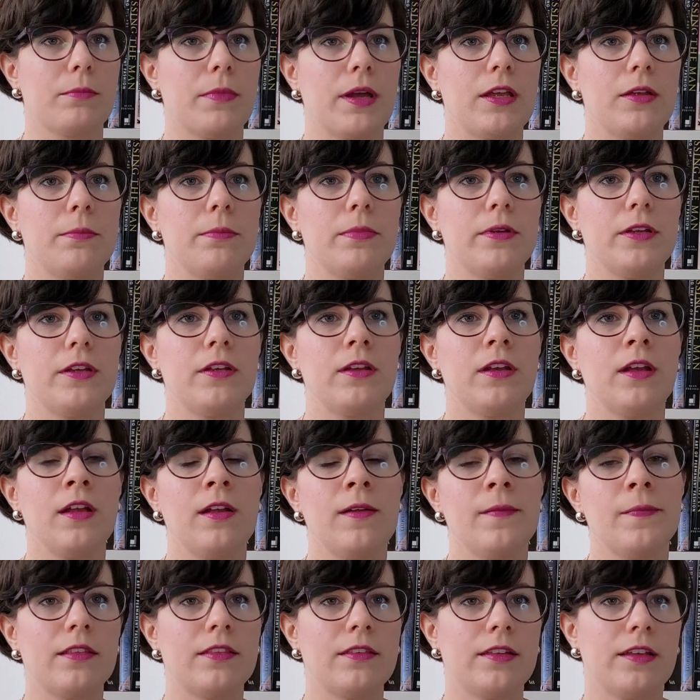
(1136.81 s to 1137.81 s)
Maybe
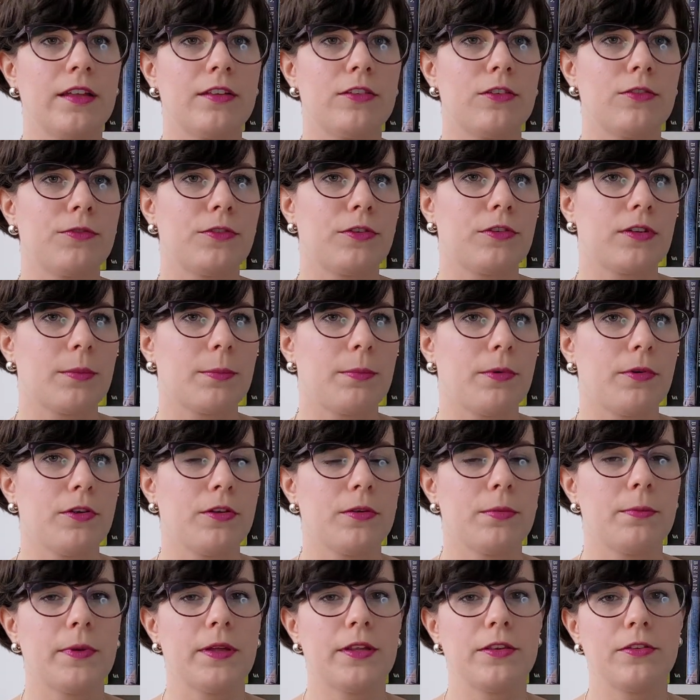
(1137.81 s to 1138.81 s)
at the end of your
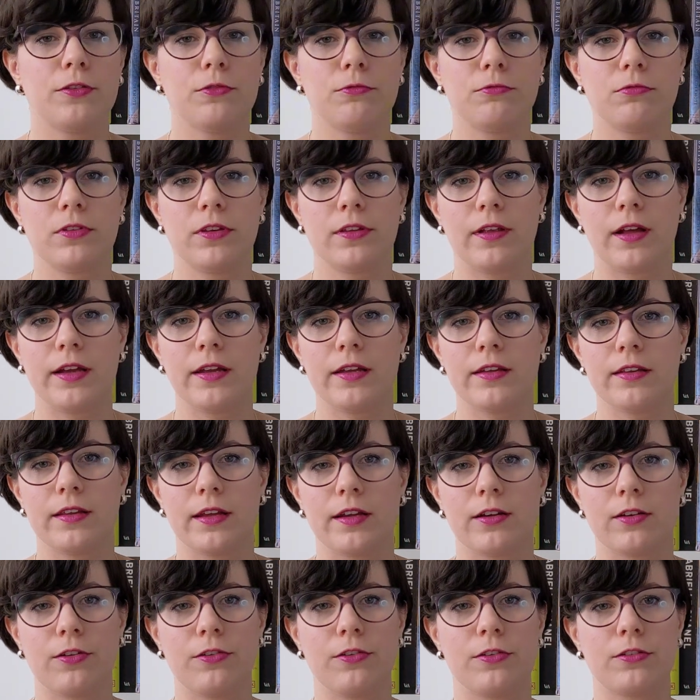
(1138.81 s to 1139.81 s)
appointment, you would like
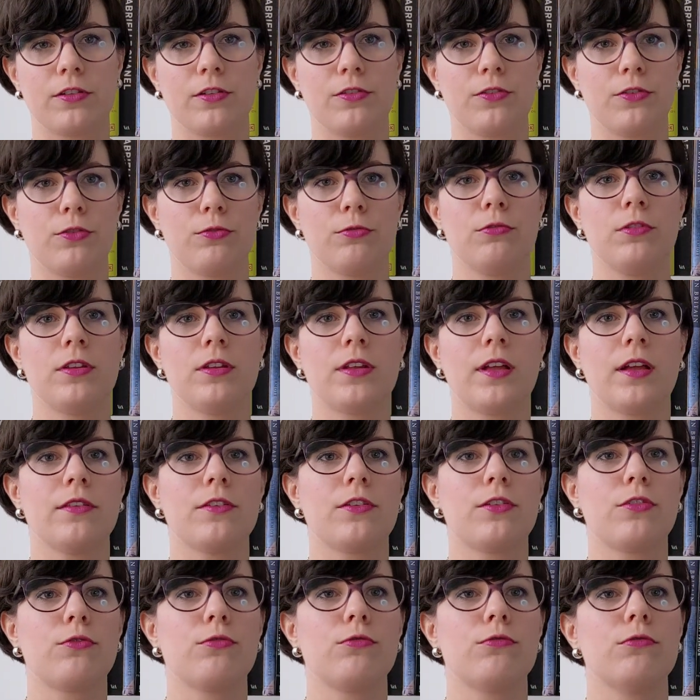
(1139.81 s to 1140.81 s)
the color
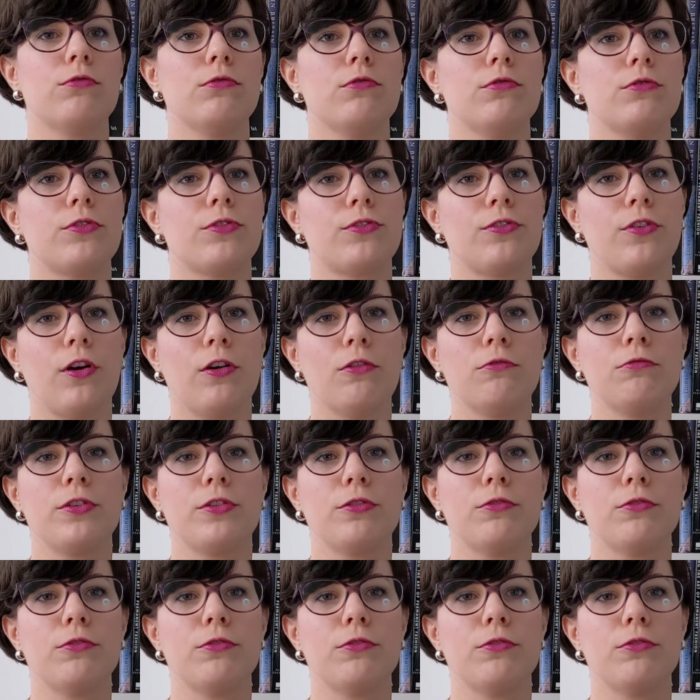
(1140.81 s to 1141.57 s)
consultant to show